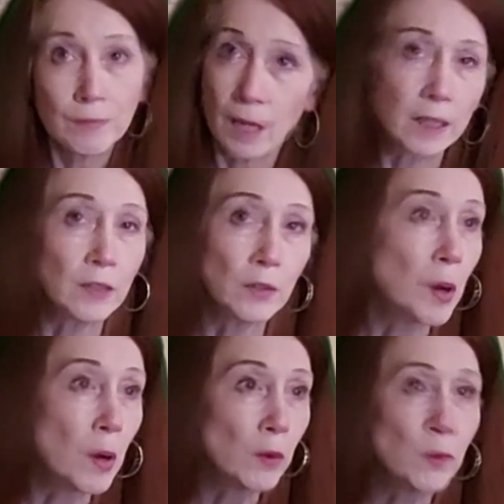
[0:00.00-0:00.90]
I could do
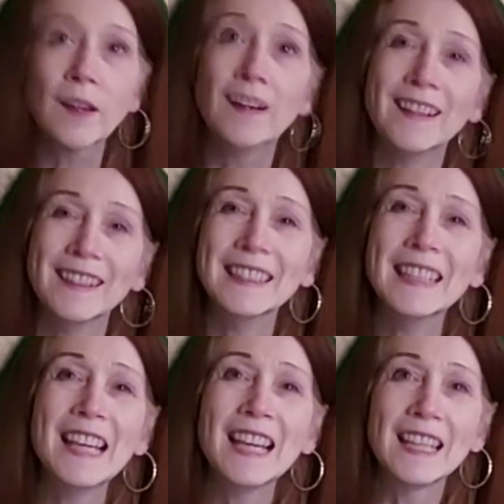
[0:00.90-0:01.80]
both,
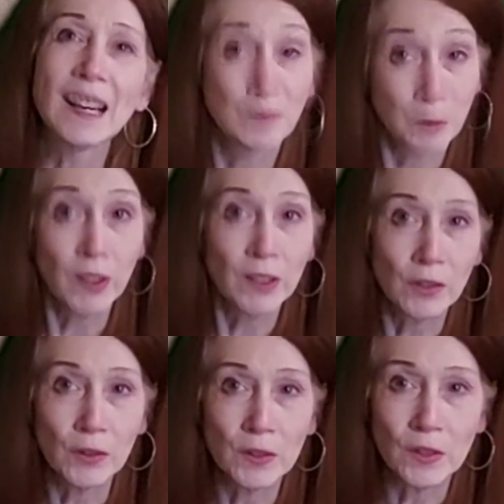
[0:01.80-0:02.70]
and I'm going
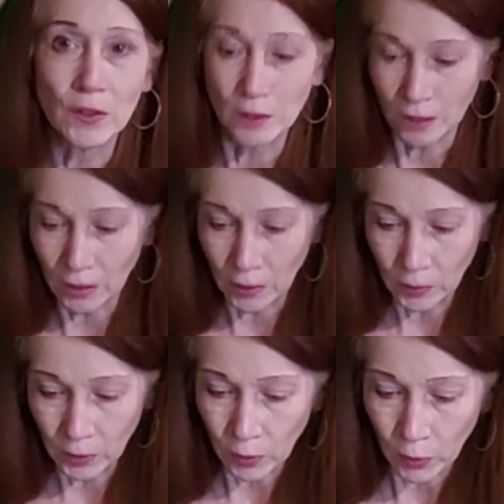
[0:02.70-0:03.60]
to. It's just, you
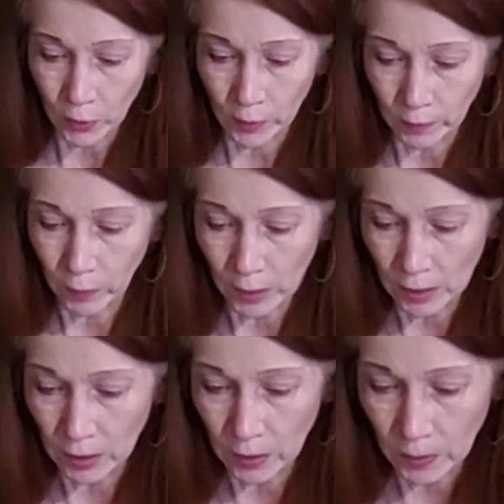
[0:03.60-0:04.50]
know, the order of what
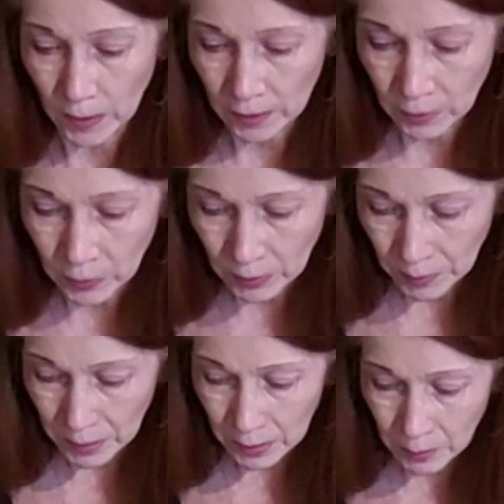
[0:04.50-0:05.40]
to do, and do
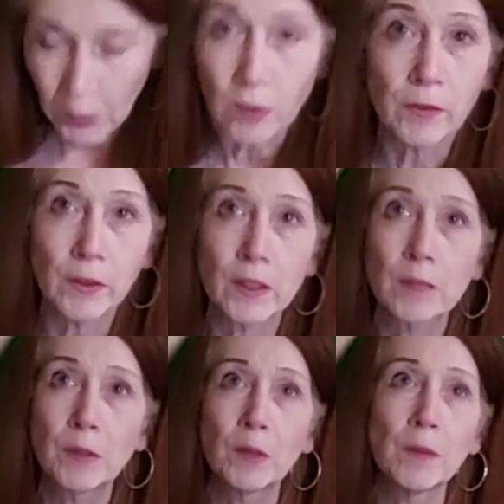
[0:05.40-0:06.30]
some of these beautiful
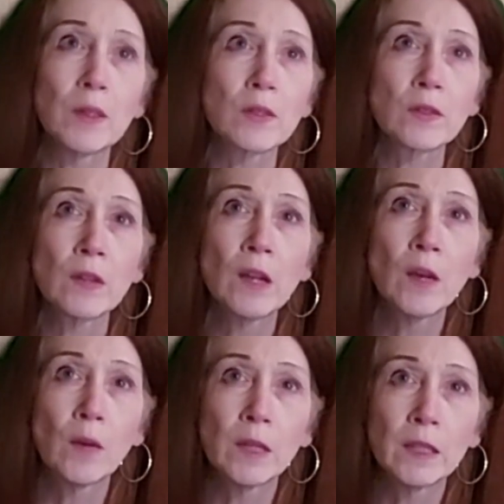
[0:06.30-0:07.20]
experiments.
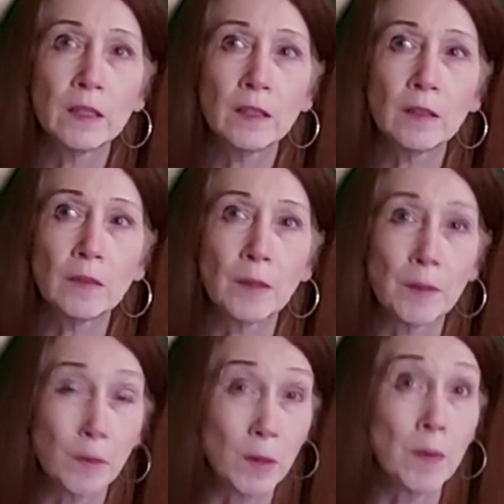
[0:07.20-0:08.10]

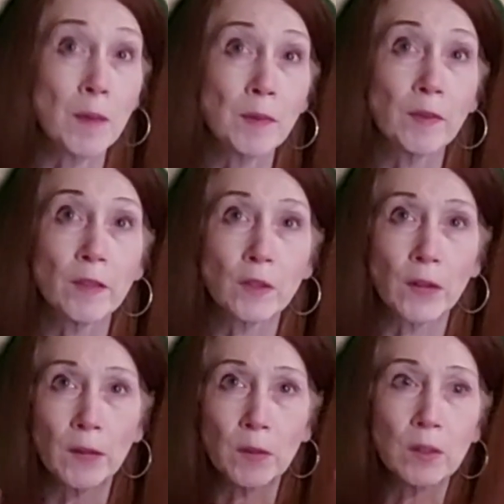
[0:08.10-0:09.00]
One my professor
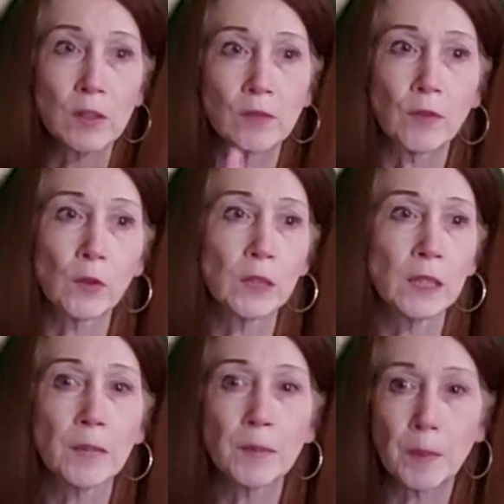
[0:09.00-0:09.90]
had was just
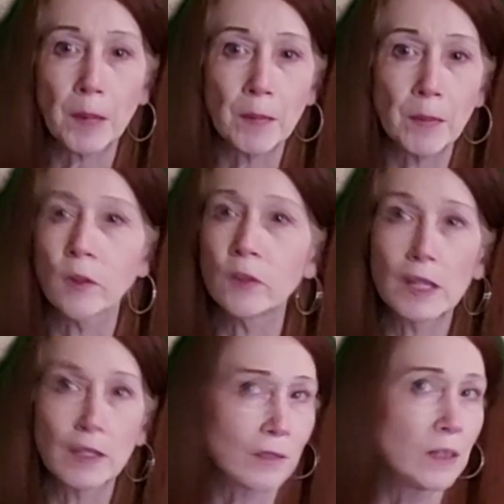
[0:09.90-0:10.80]
folding up the paper. You
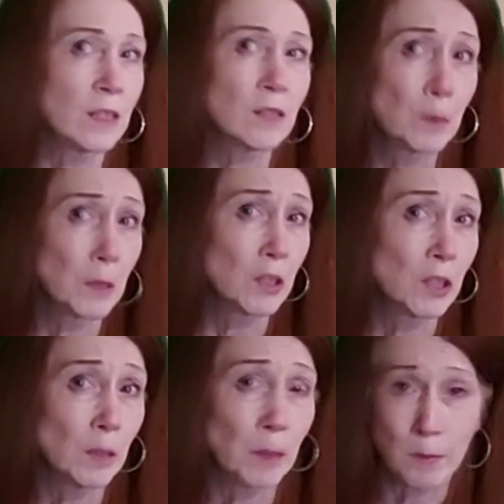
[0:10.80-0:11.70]
take this nice big
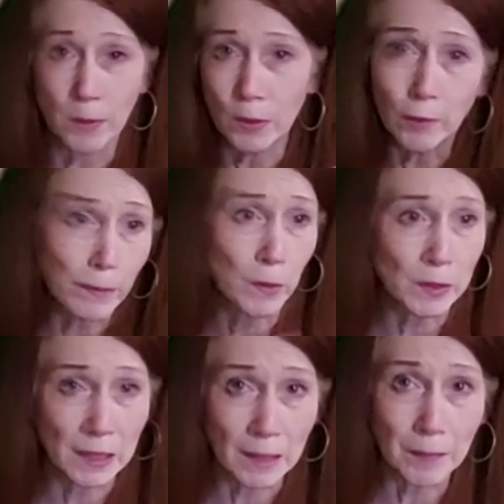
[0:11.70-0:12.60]
sheet of paper and you
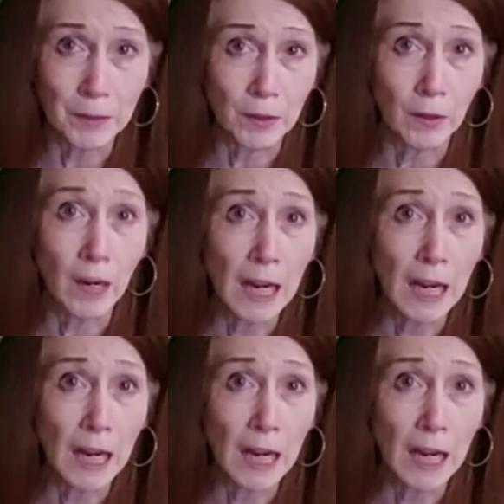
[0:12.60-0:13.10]
fold it up, and you go